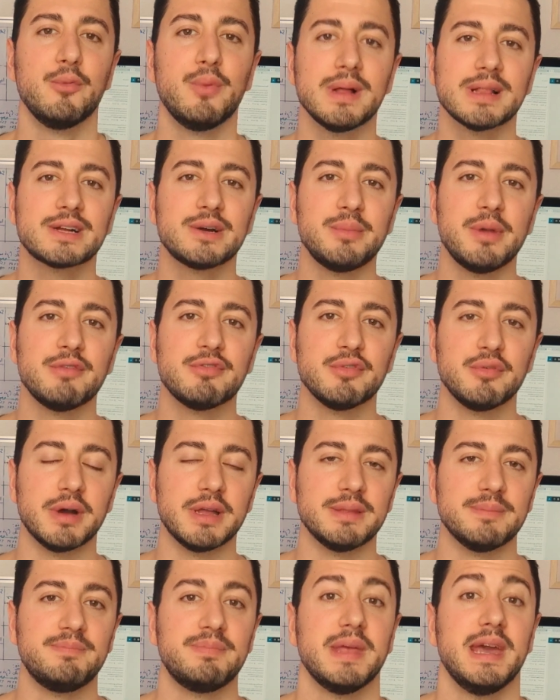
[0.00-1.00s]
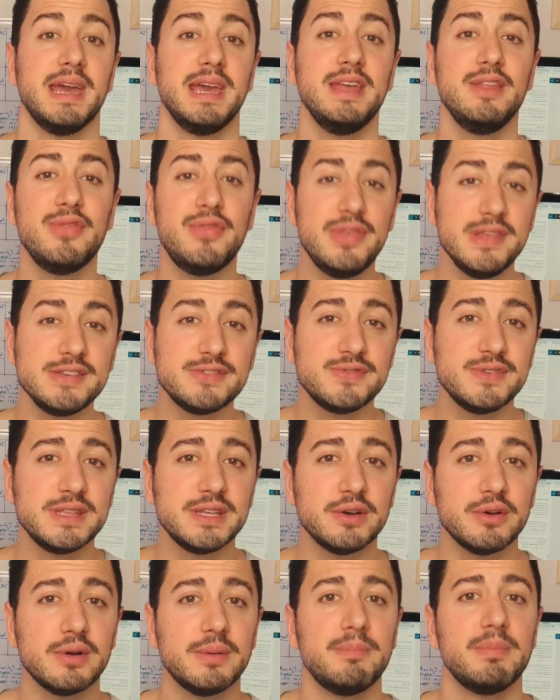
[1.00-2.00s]
Welcome everyone! In this
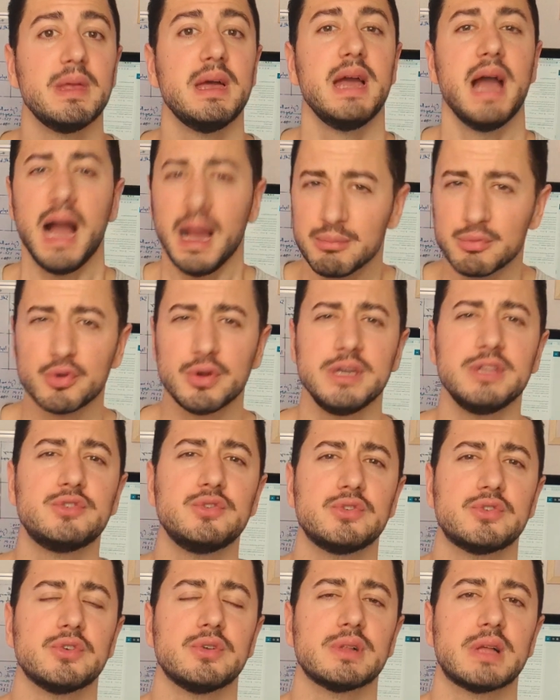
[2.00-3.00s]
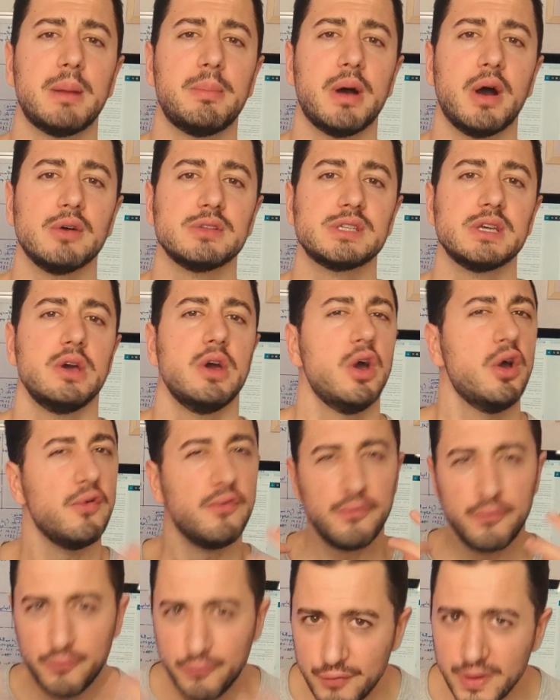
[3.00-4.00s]
video, I'm going to talk about a
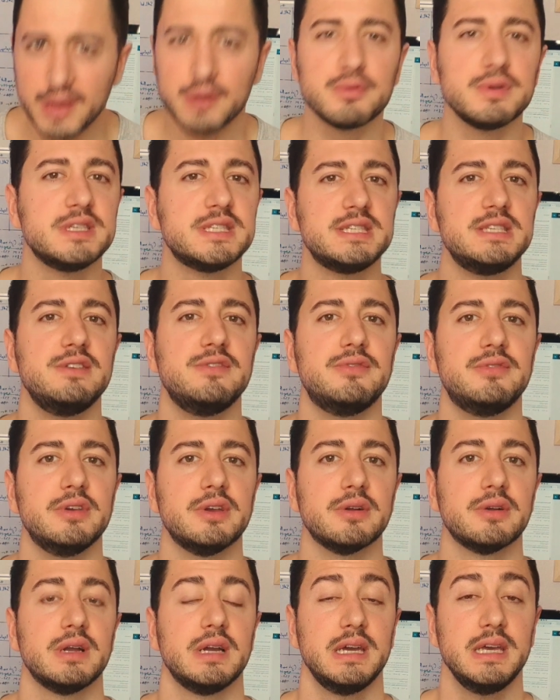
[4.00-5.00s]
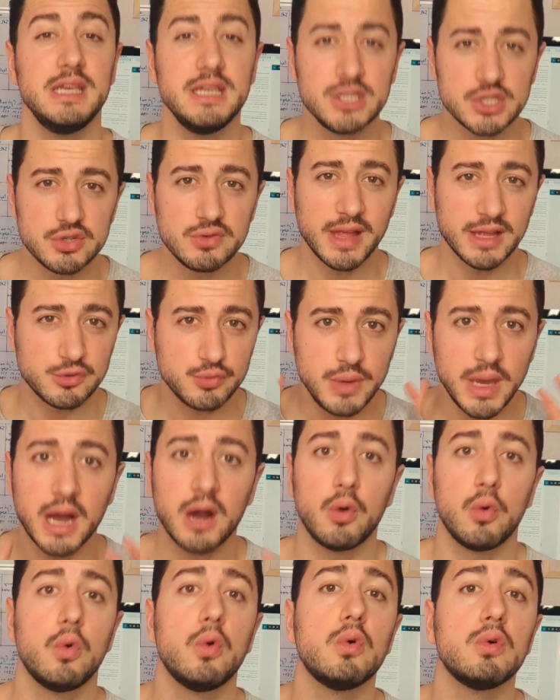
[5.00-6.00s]
very severe issue that we
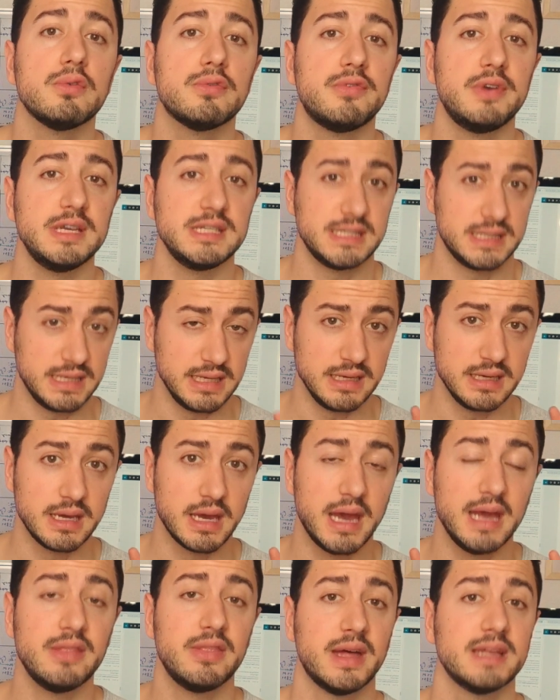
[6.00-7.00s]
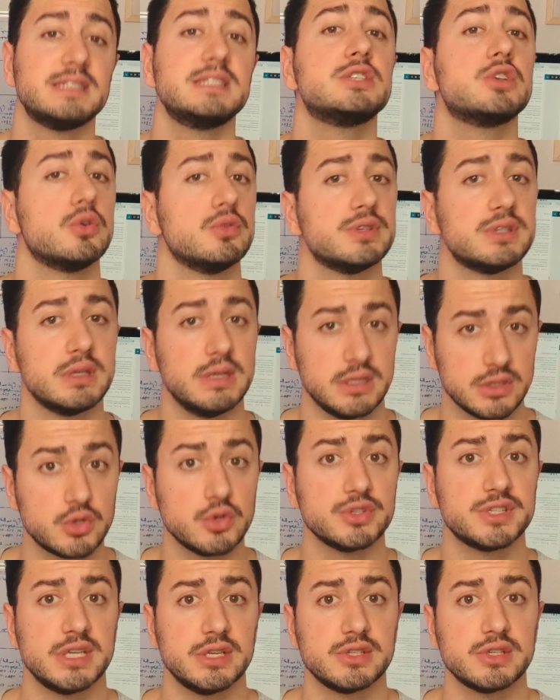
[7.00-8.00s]
are all facing and that it, con it
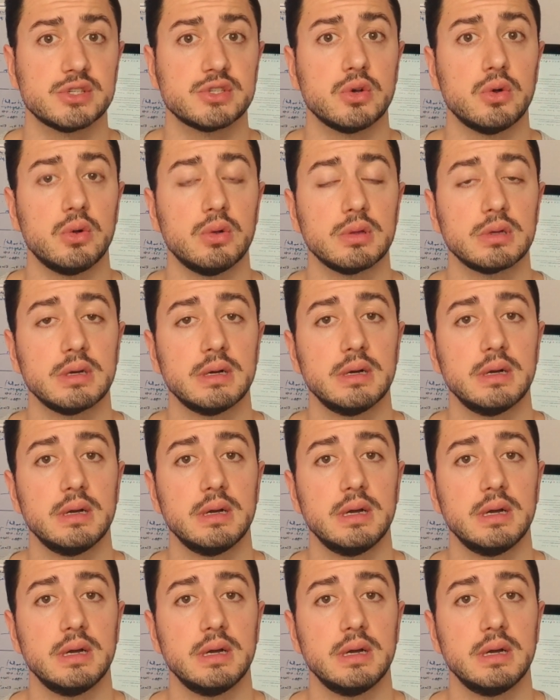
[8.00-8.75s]
concerns us all.